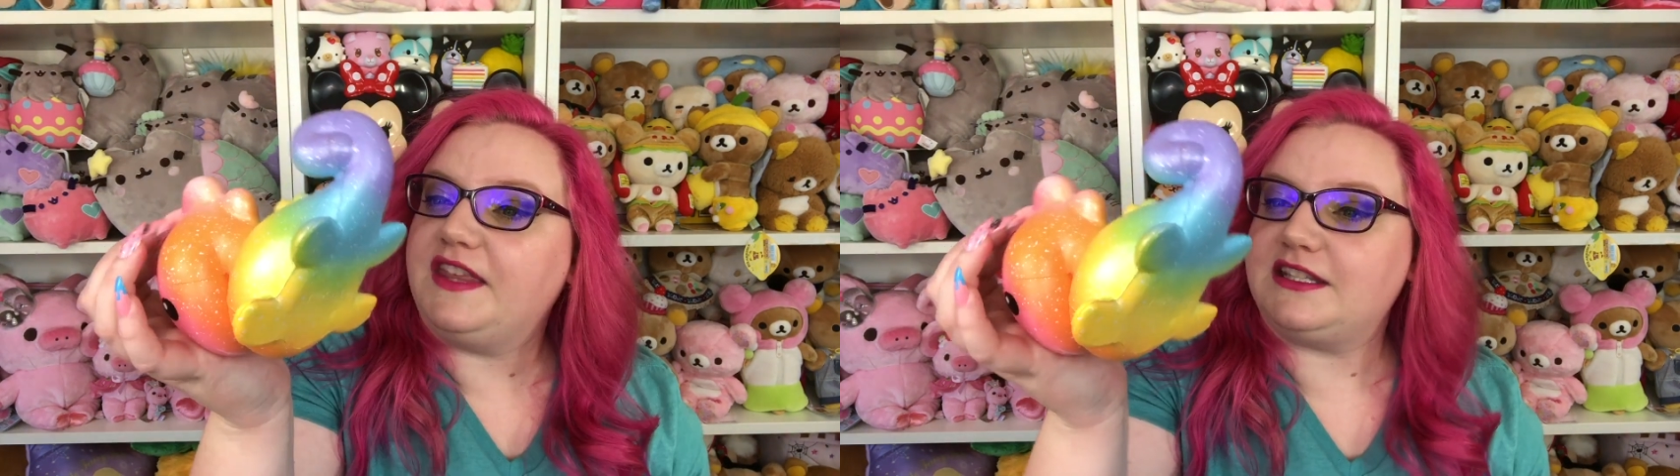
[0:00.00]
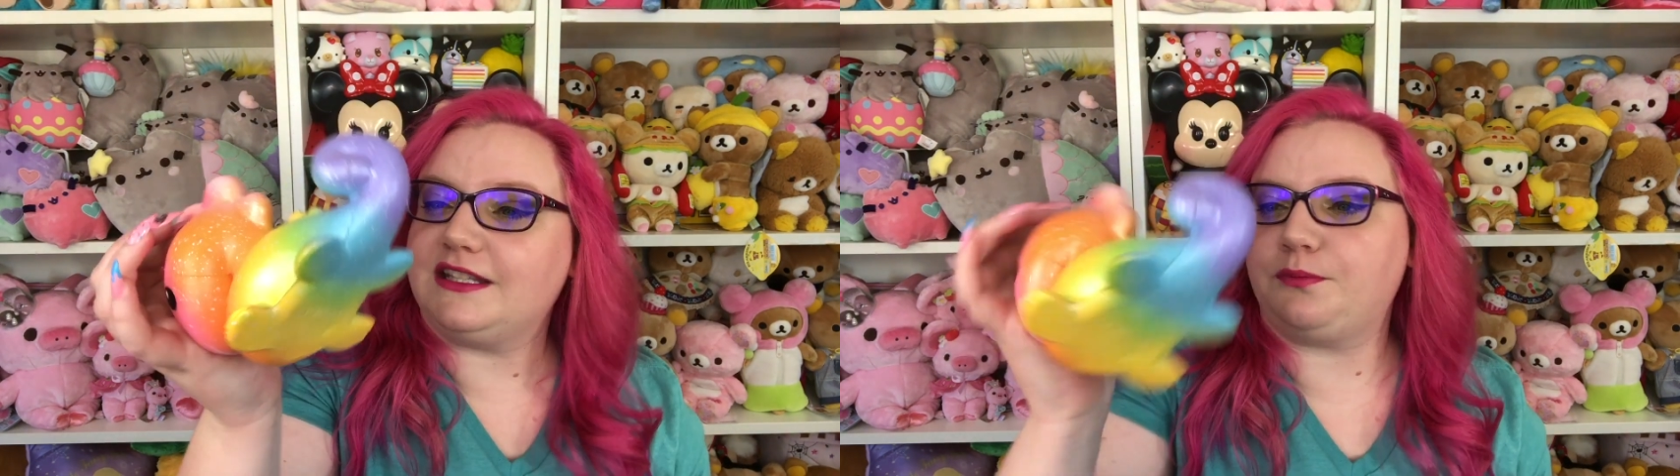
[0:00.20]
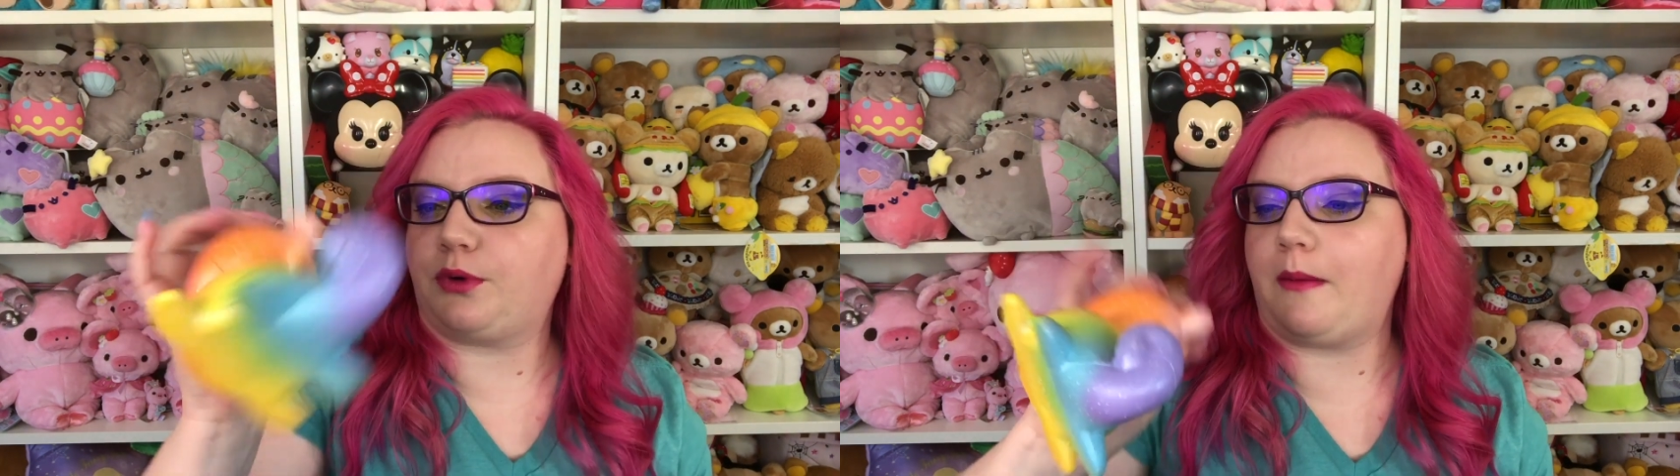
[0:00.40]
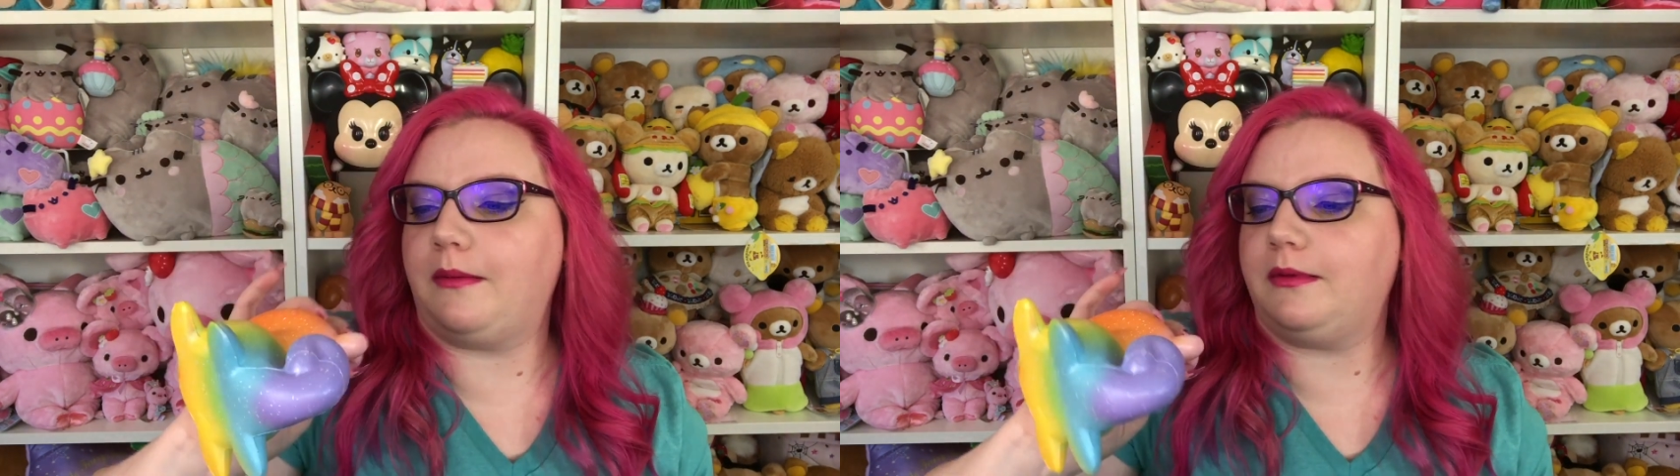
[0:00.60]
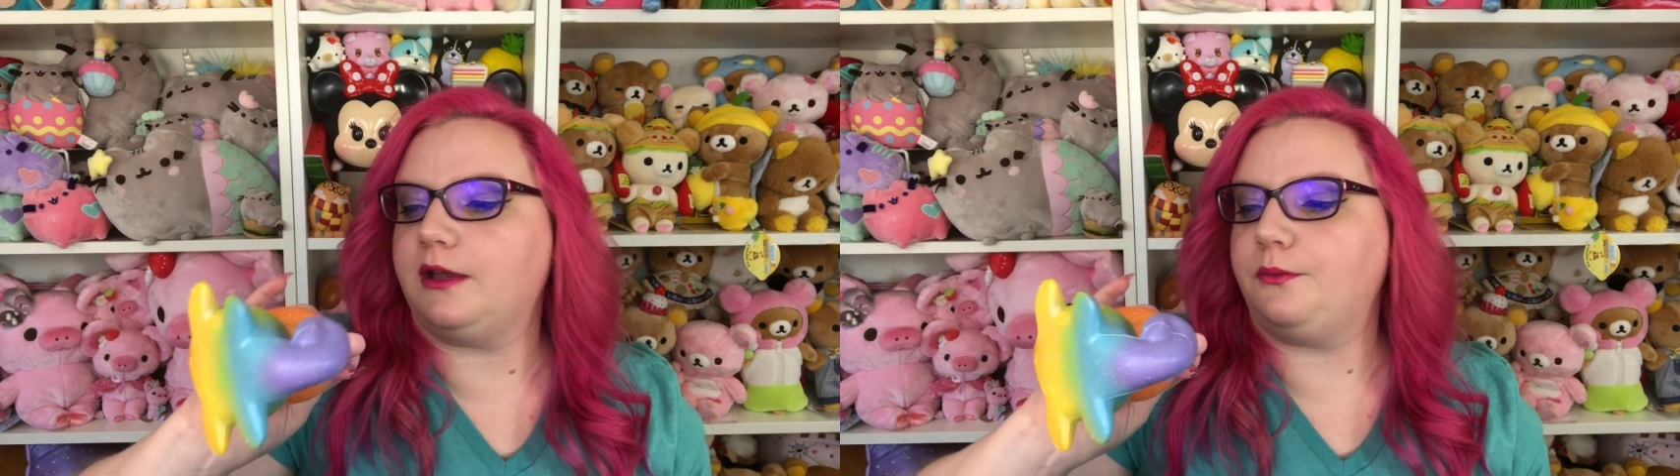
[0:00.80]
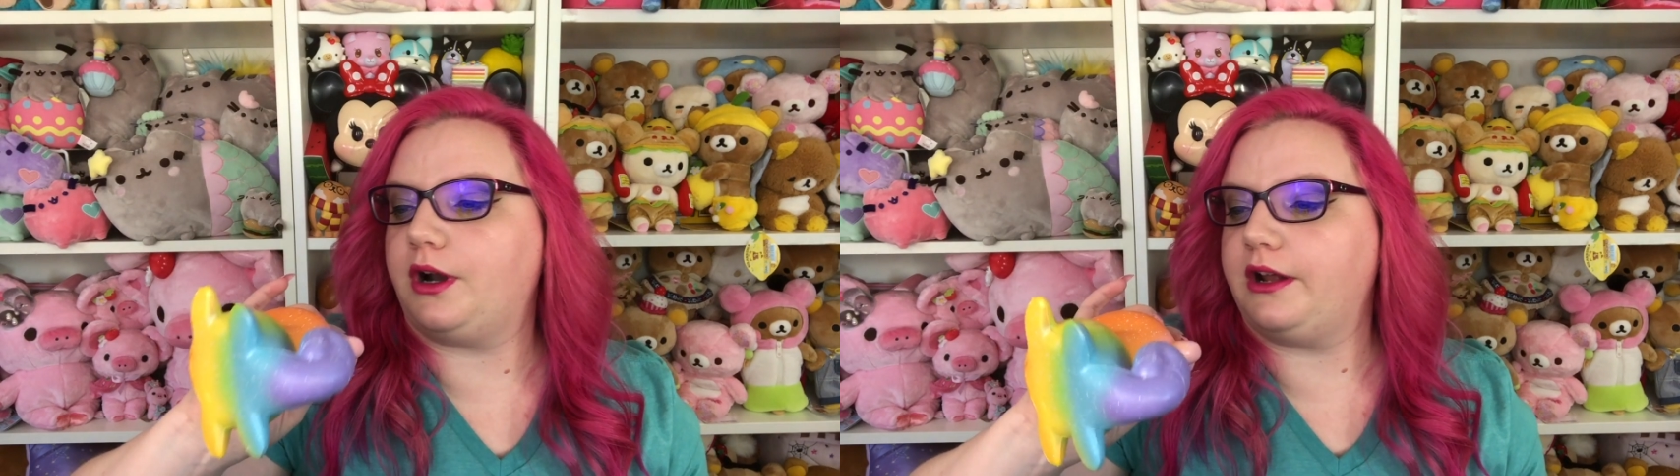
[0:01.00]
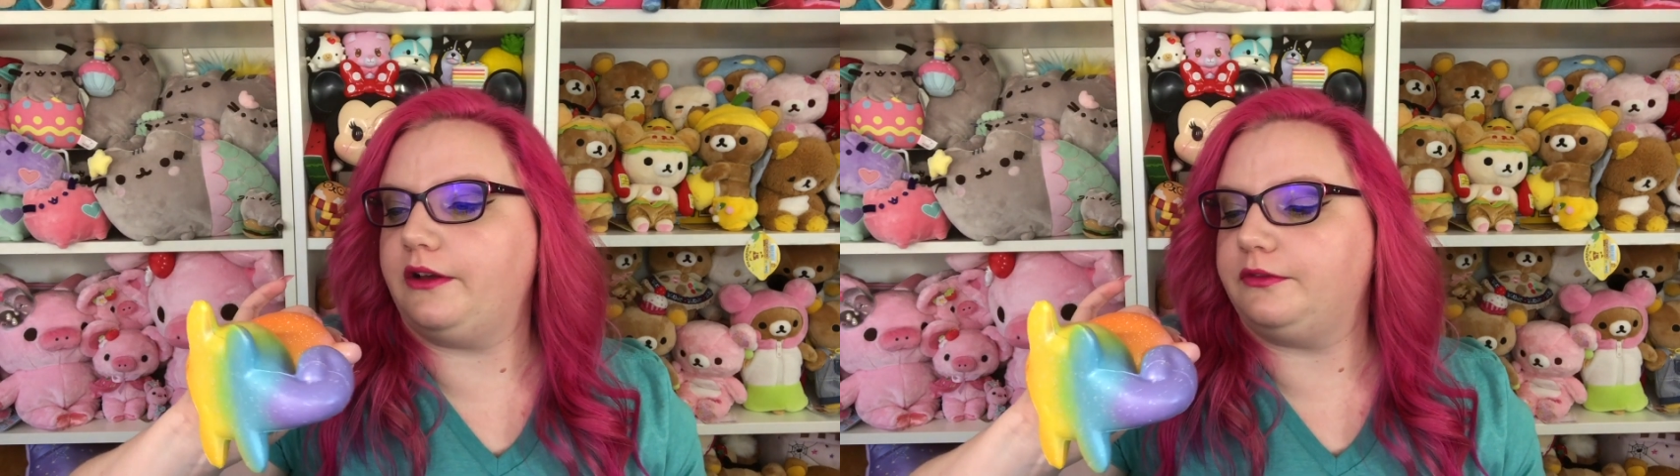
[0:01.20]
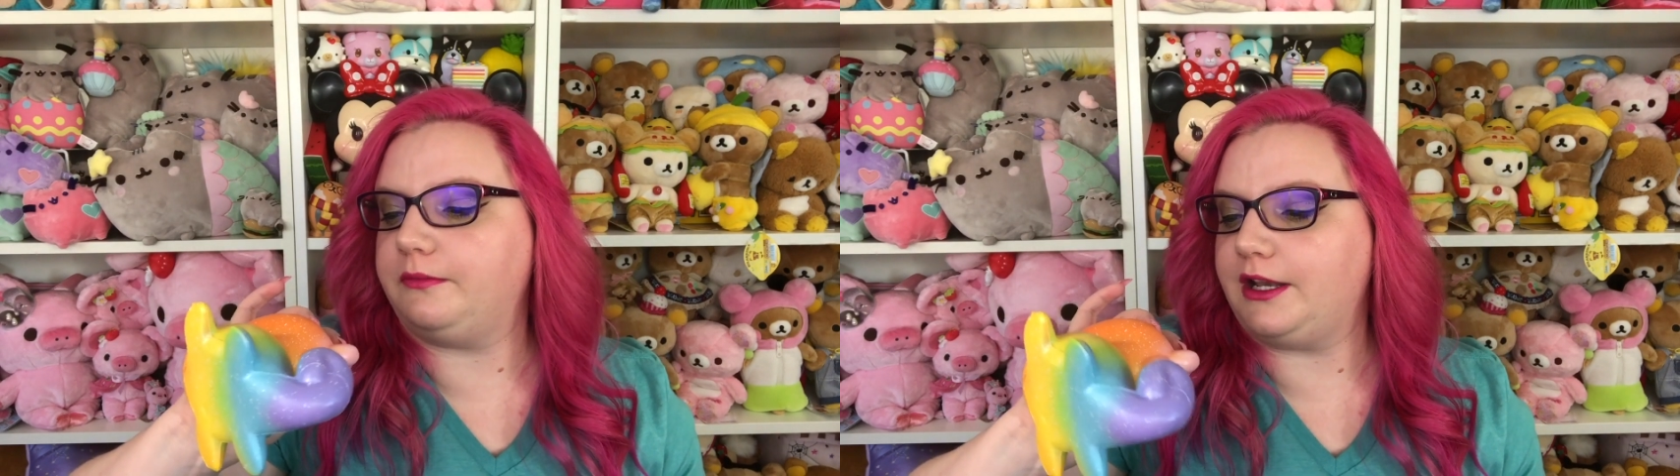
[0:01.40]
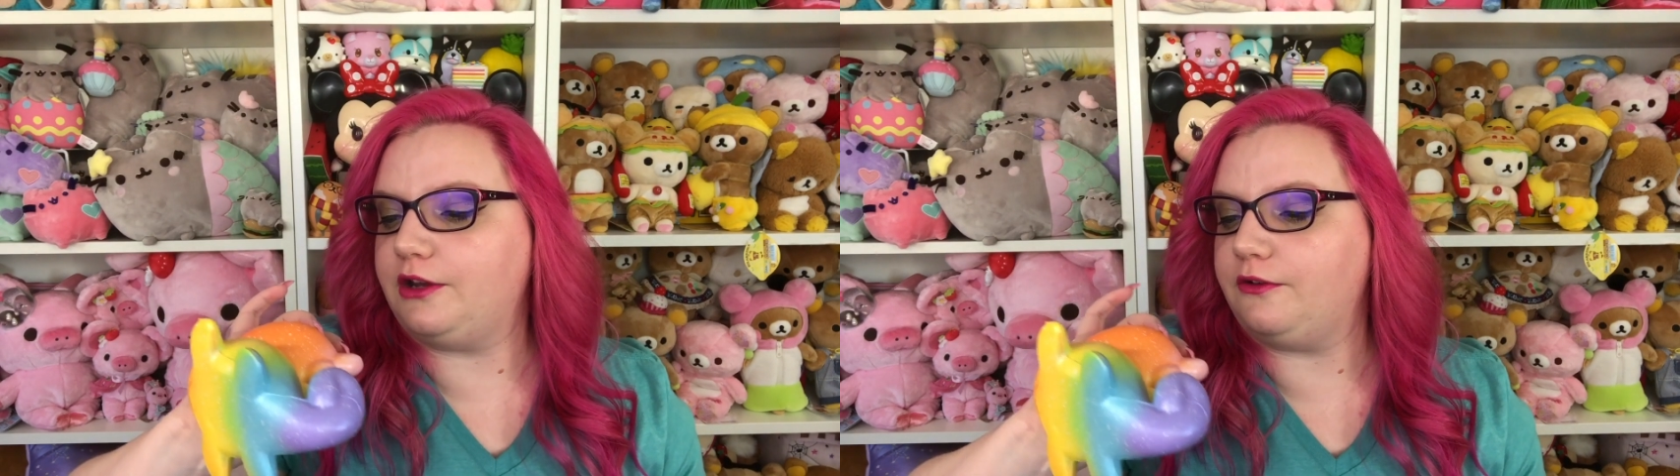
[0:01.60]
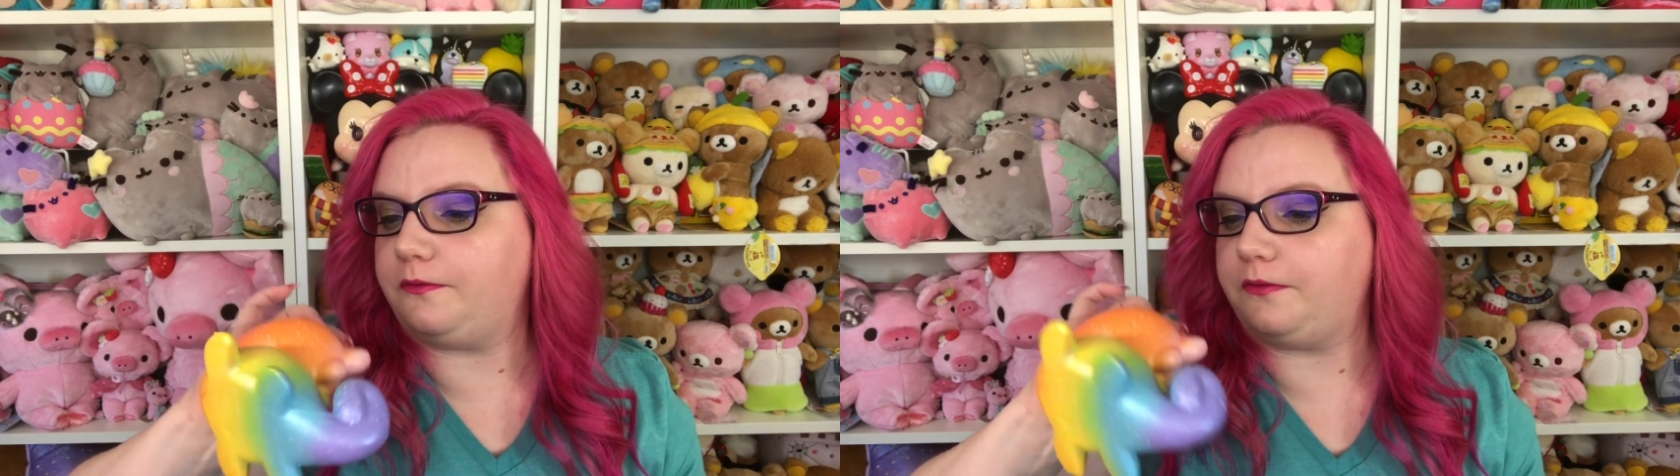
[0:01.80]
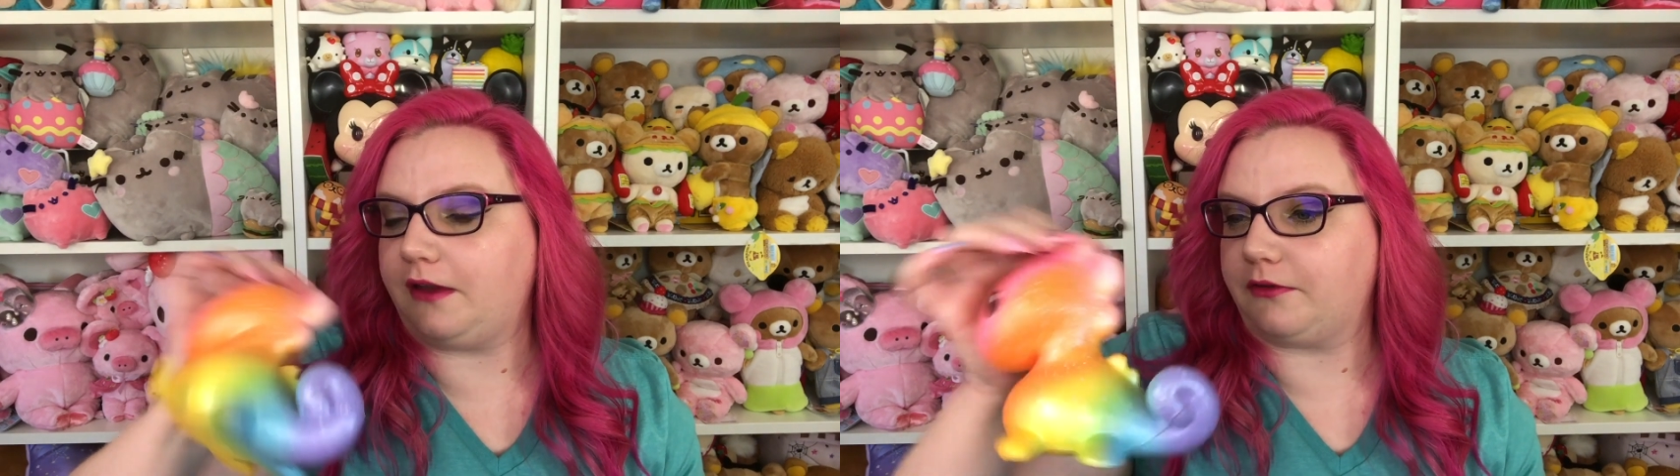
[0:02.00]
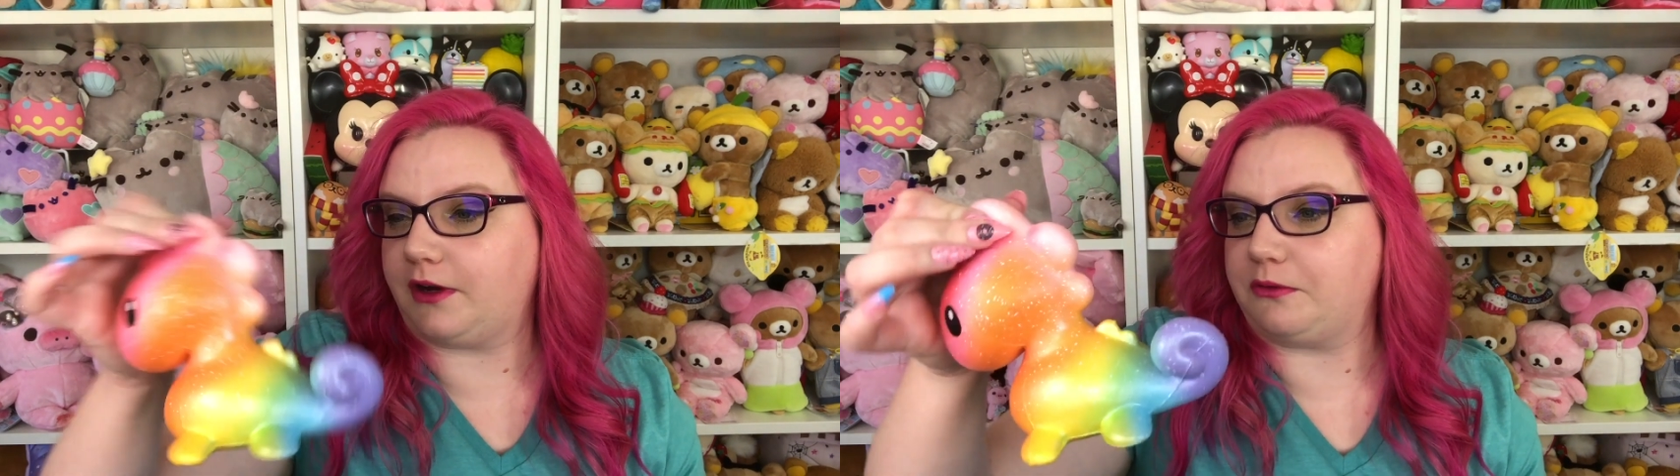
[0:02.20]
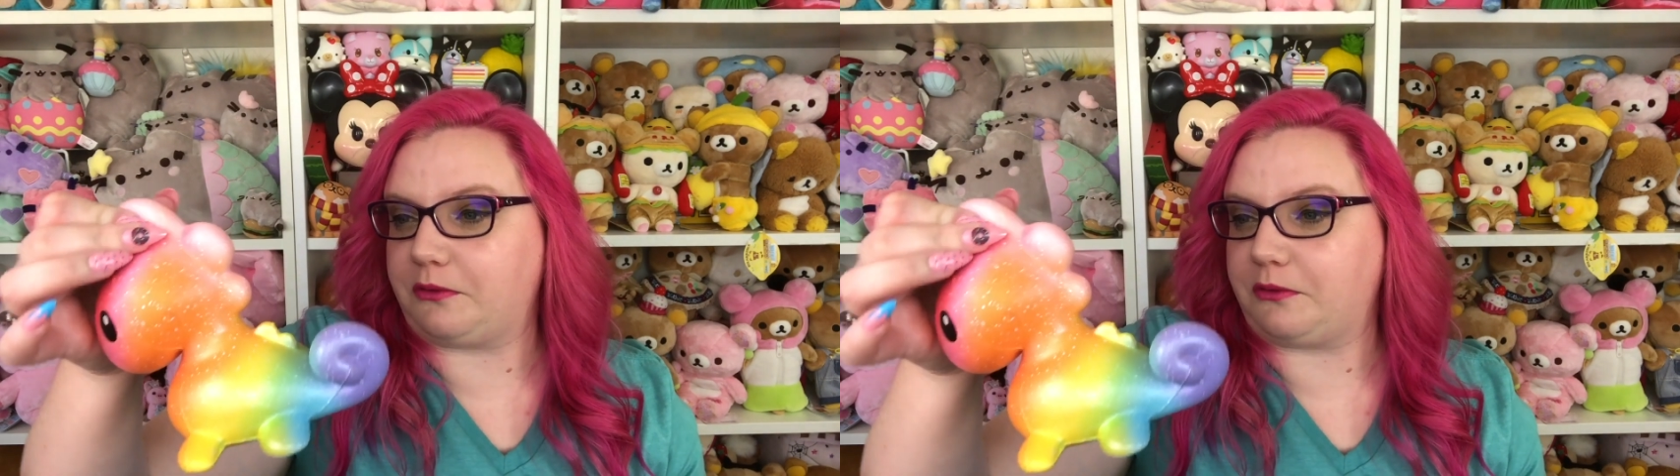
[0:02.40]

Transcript: This is probably one of my new favorite